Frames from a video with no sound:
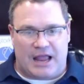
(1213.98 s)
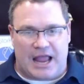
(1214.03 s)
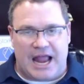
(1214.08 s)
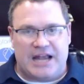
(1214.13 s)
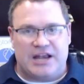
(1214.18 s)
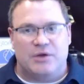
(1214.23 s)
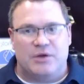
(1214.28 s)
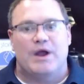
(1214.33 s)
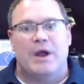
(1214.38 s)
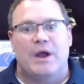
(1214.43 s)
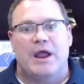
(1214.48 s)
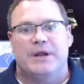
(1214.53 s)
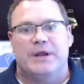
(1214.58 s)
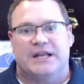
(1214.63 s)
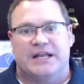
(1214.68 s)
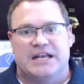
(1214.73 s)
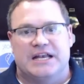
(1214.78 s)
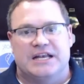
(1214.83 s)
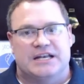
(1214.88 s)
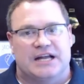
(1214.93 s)
any way we
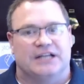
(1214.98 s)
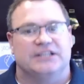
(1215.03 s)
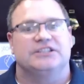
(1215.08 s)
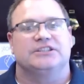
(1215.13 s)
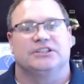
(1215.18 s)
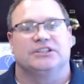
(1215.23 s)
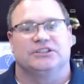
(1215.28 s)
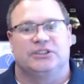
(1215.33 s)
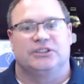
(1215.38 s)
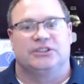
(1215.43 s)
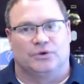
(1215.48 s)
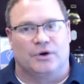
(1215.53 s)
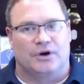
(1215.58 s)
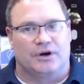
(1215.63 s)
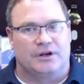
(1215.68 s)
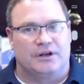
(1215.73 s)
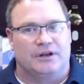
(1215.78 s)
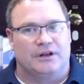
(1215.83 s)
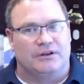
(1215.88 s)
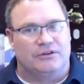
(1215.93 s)
can nudge the
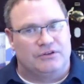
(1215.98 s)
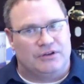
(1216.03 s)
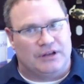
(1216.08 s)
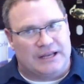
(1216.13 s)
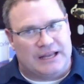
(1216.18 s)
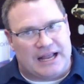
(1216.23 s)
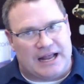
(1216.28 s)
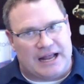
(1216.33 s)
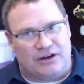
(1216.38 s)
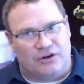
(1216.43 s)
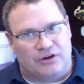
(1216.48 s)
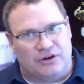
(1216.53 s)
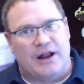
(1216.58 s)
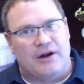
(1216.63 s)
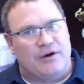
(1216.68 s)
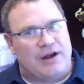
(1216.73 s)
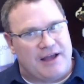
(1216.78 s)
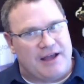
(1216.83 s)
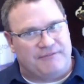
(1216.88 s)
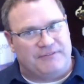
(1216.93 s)
stork to get
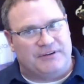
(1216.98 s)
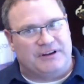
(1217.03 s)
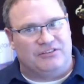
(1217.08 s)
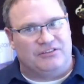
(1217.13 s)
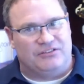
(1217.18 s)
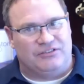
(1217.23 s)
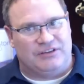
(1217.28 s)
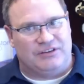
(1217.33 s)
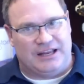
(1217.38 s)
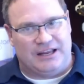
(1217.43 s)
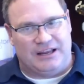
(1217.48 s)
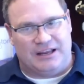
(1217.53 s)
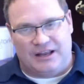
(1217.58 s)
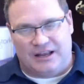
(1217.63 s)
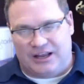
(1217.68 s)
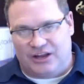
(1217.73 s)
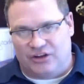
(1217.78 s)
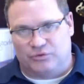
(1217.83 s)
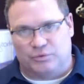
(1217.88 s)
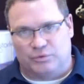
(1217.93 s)
greater efficacy
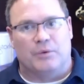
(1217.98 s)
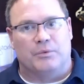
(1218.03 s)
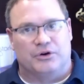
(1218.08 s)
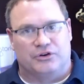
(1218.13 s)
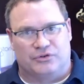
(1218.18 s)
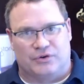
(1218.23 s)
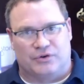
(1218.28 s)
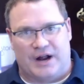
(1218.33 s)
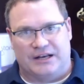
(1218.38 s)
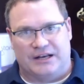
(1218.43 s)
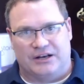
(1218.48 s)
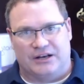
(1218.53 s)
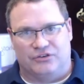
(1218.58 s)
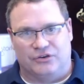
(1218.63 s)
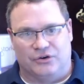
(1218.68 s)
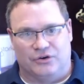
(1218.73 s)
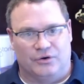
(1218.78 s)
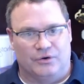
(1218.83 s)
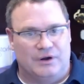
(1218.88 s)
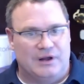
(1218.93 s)
is what we're trying to
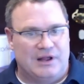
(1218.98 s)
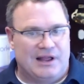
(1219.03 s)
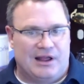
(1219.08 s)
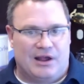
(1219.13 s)
do.